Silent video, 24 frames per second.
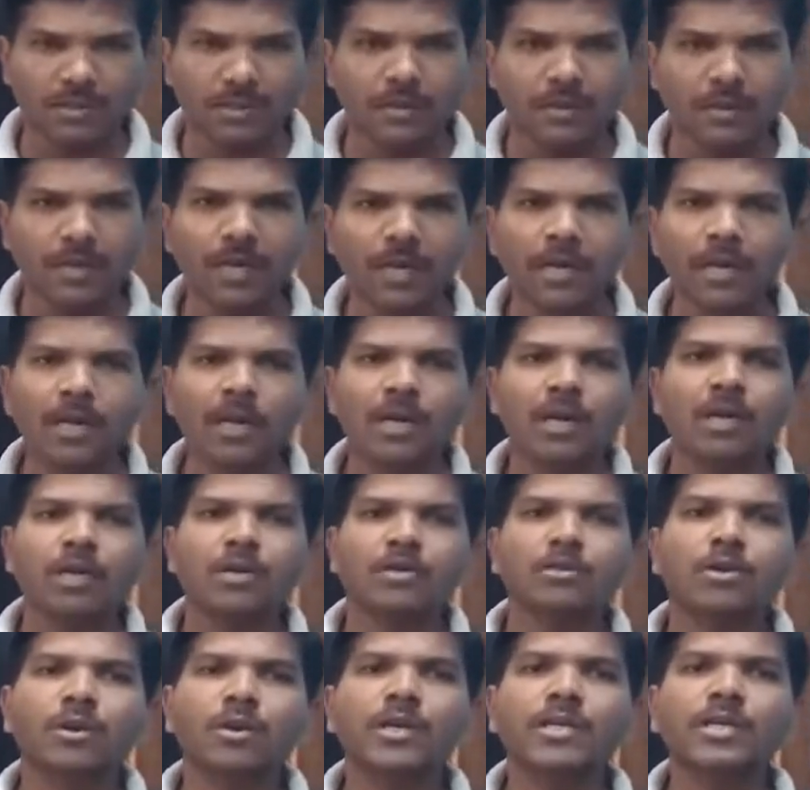Okay.
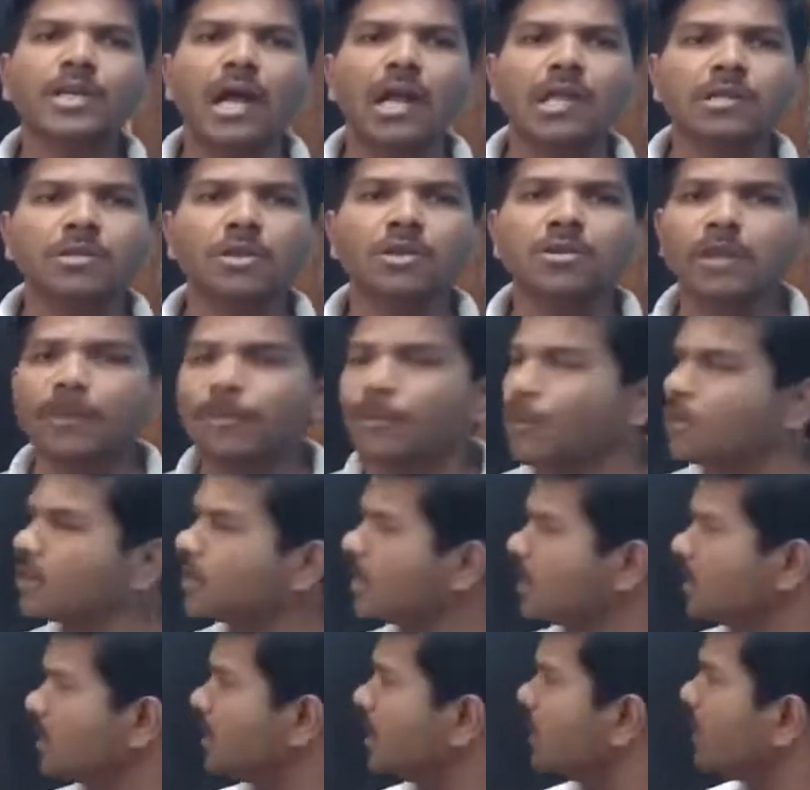So it also
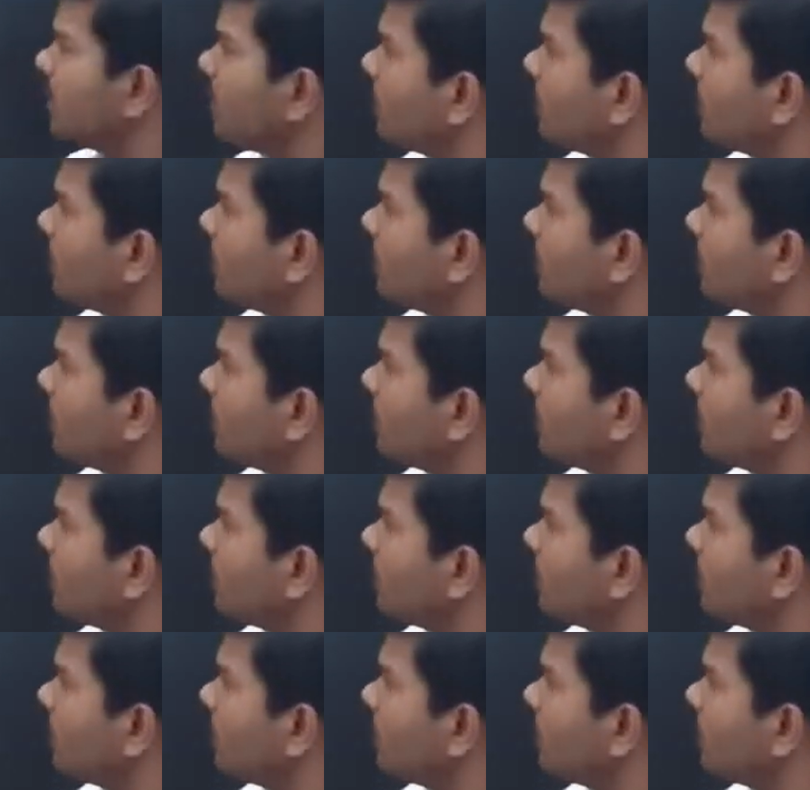supported.